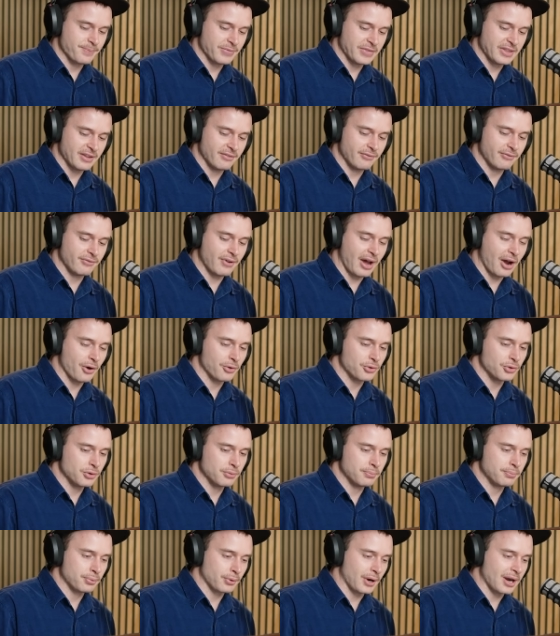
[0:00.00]

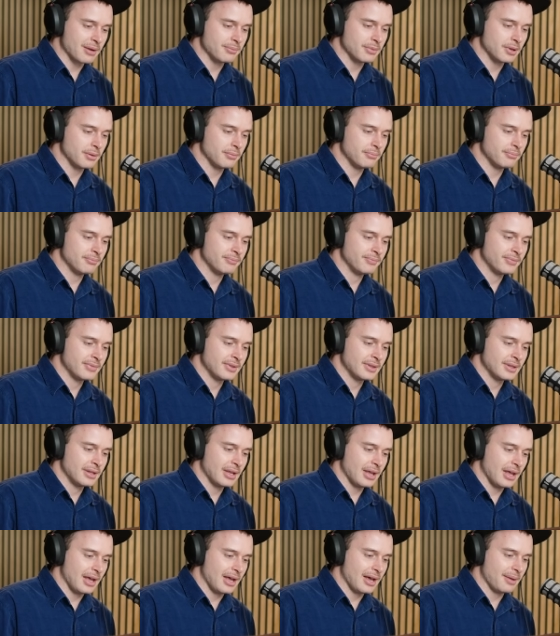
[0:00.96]
value premium
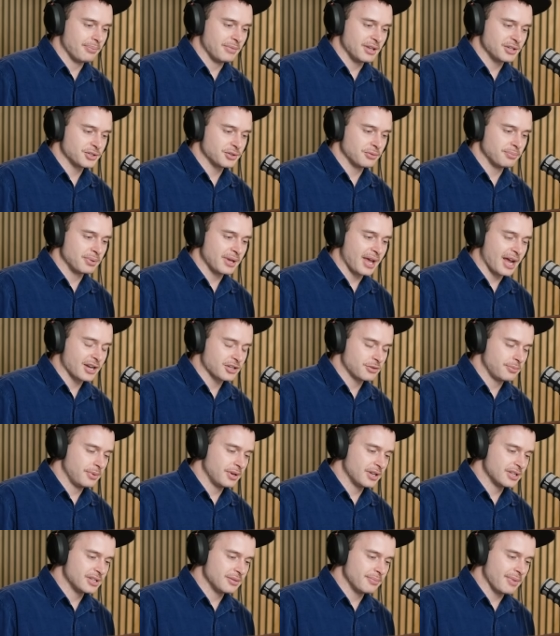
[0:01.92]
that should be
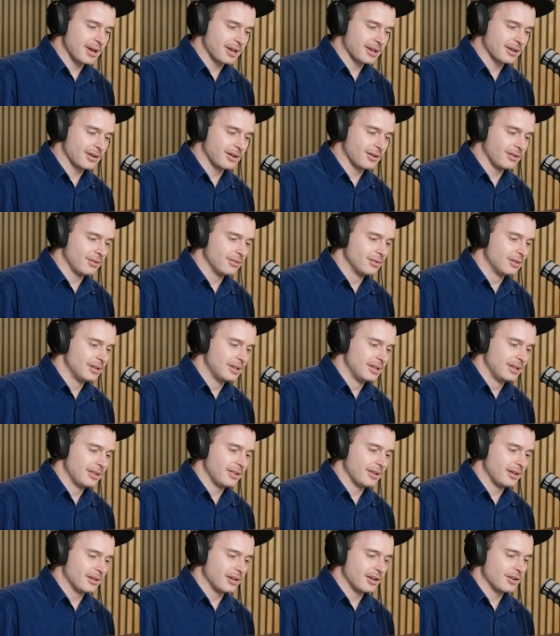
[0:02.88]
attributed to met coal,
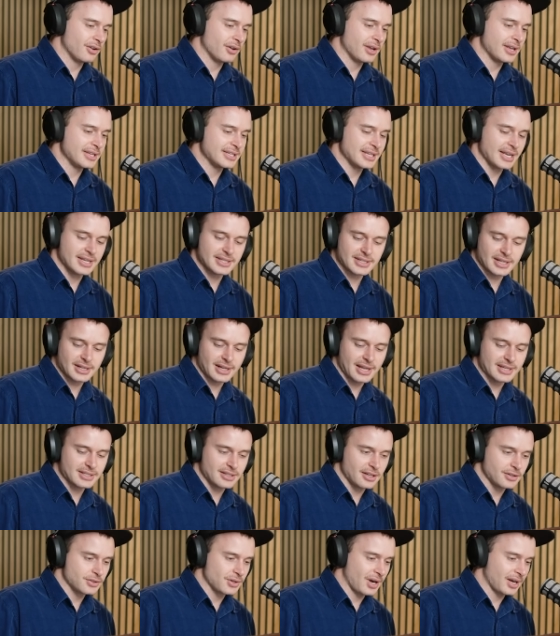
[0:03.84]
then he sees it as
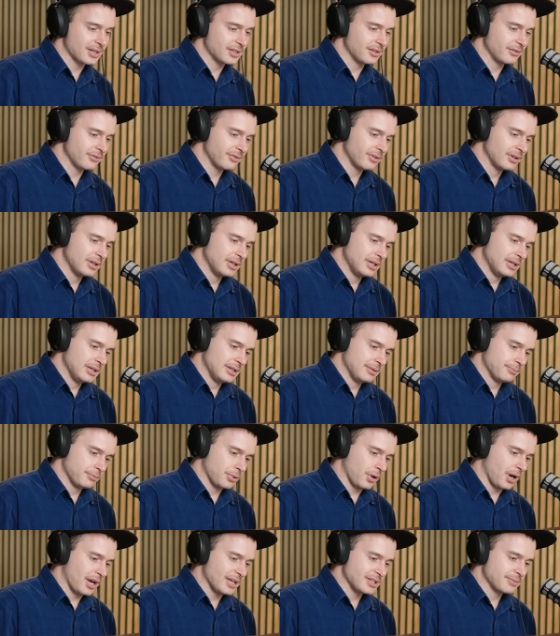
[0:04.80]
an attractive
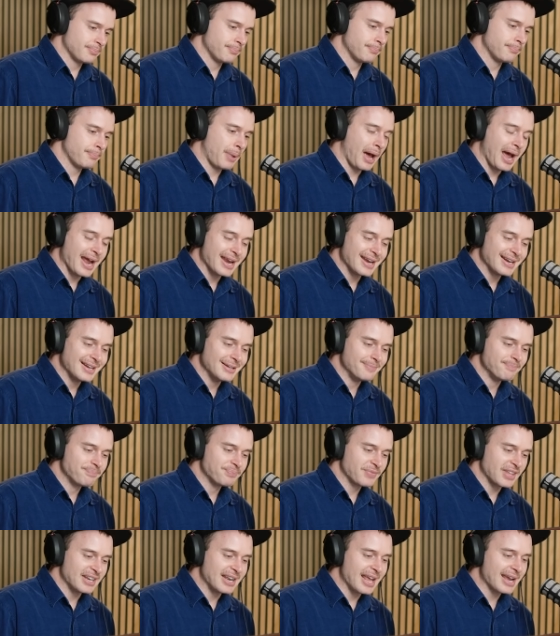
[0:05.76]
price paid.
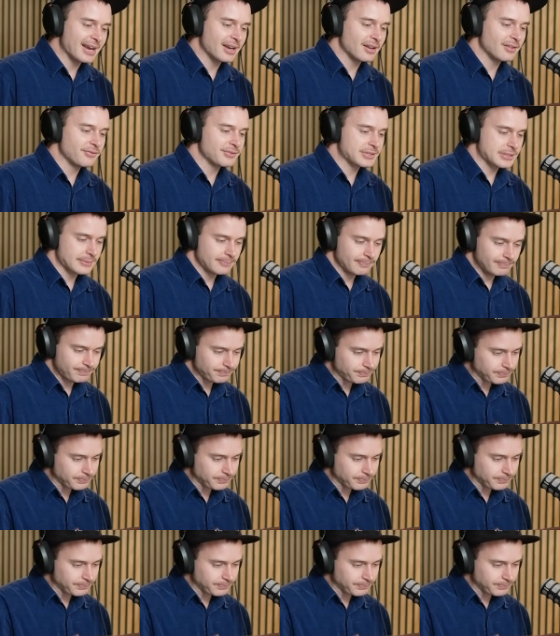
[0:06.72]
The negatives,